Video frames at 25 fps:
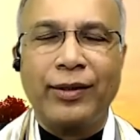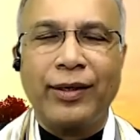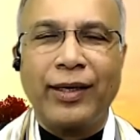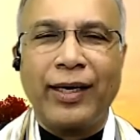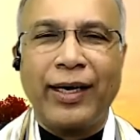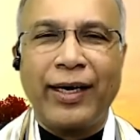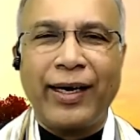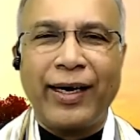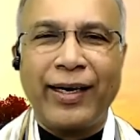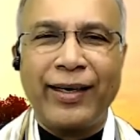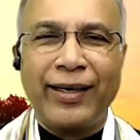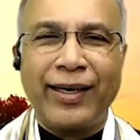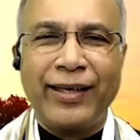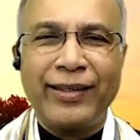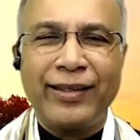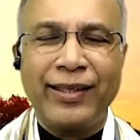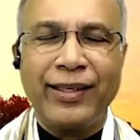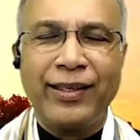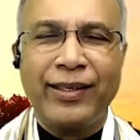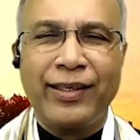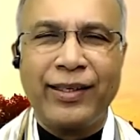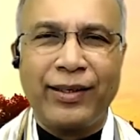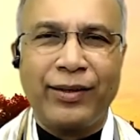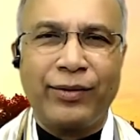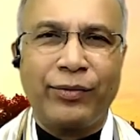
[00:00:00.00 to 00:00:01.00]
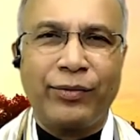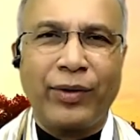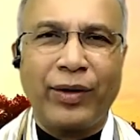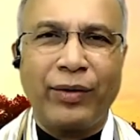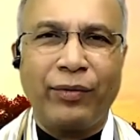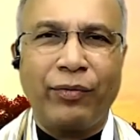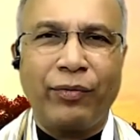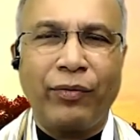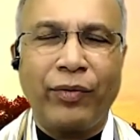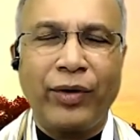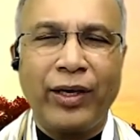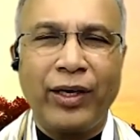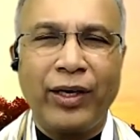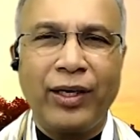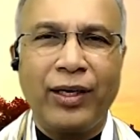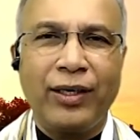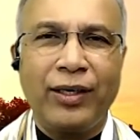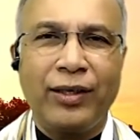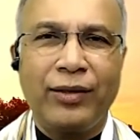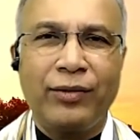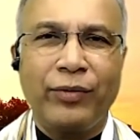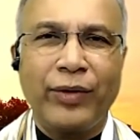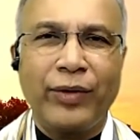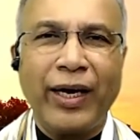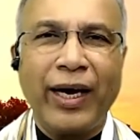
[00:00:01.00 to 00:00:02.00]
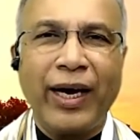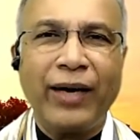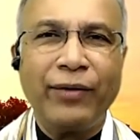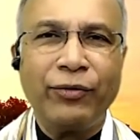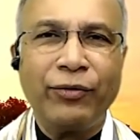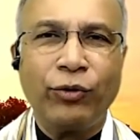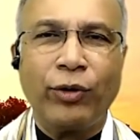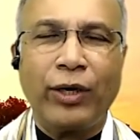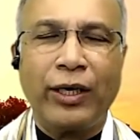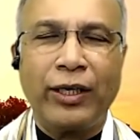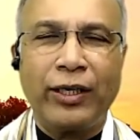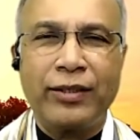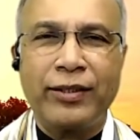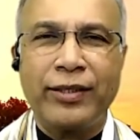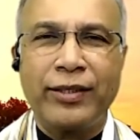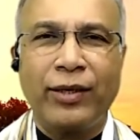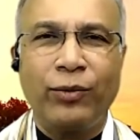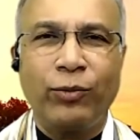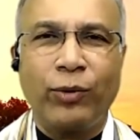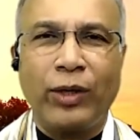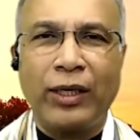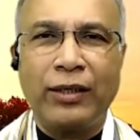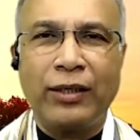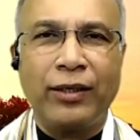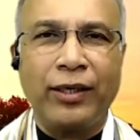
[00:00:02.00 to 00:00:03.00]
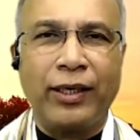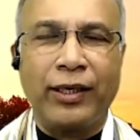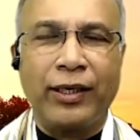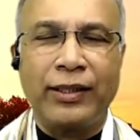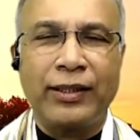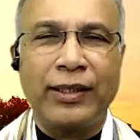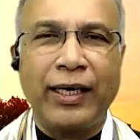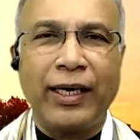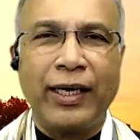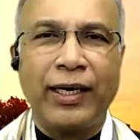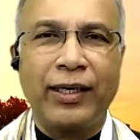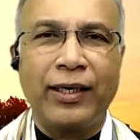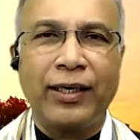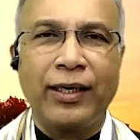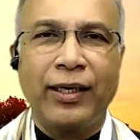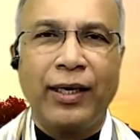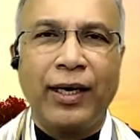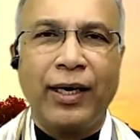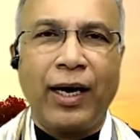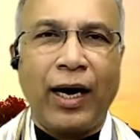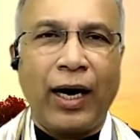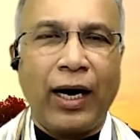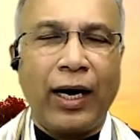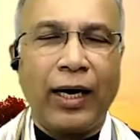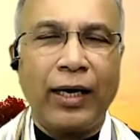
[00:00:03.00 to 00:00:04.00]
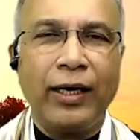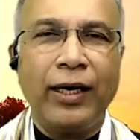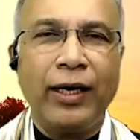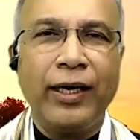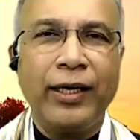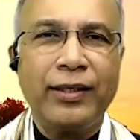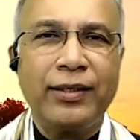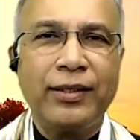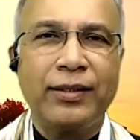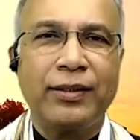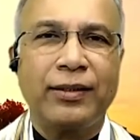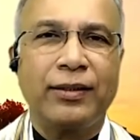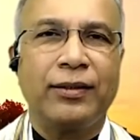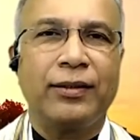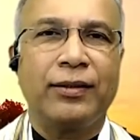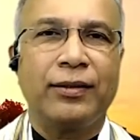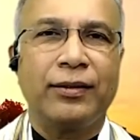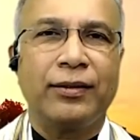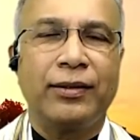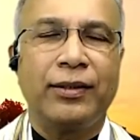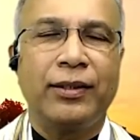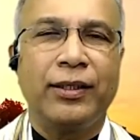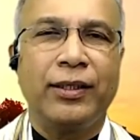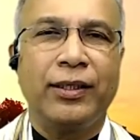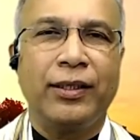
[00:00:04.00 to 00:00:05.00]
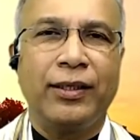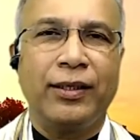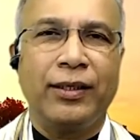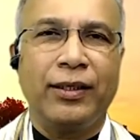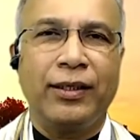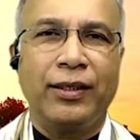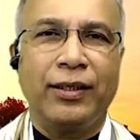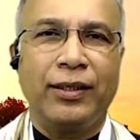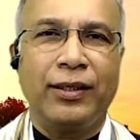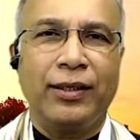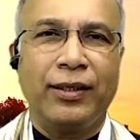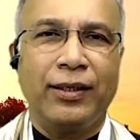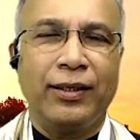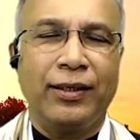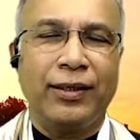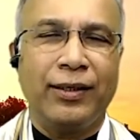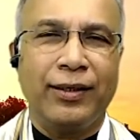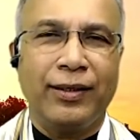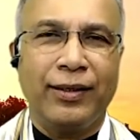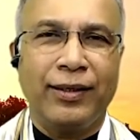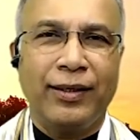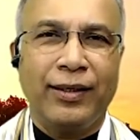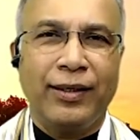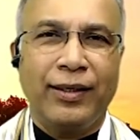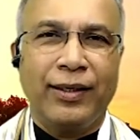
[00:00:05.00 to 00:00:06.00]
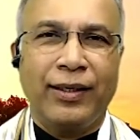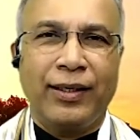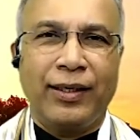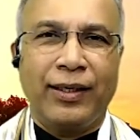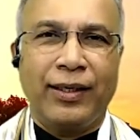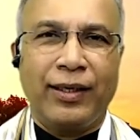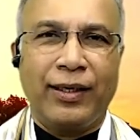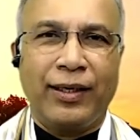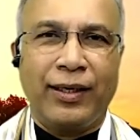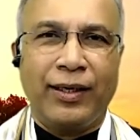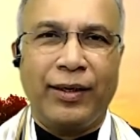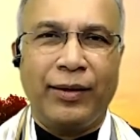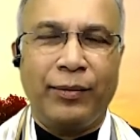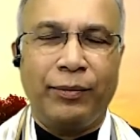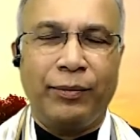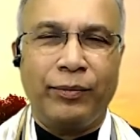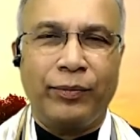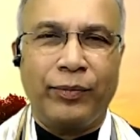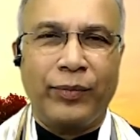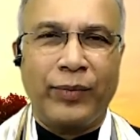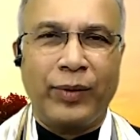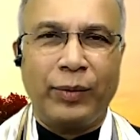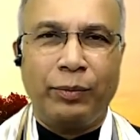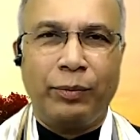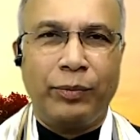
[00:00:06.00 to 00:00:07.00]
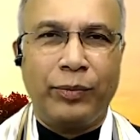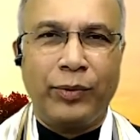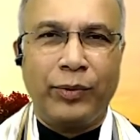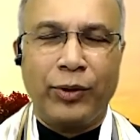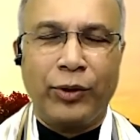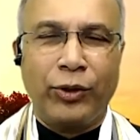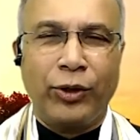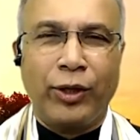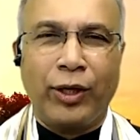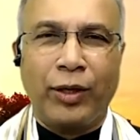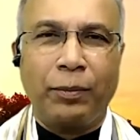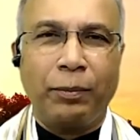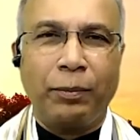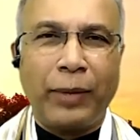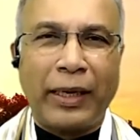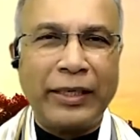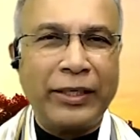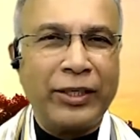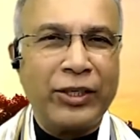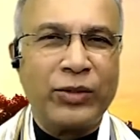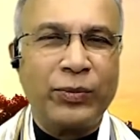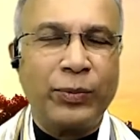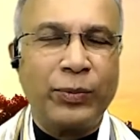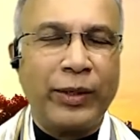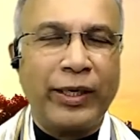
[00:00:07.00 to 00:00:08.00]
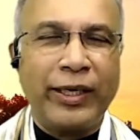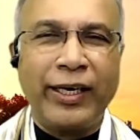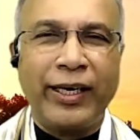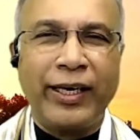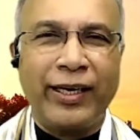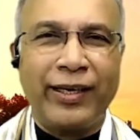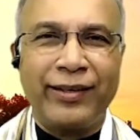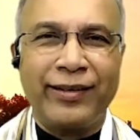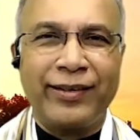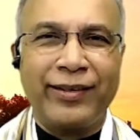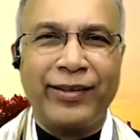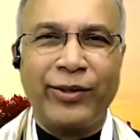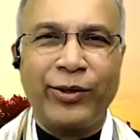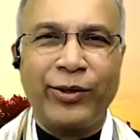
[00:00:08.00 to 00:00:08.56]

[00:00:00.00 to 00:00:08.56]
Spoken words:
I think we have to understand one thing, that unless the your butt is burning,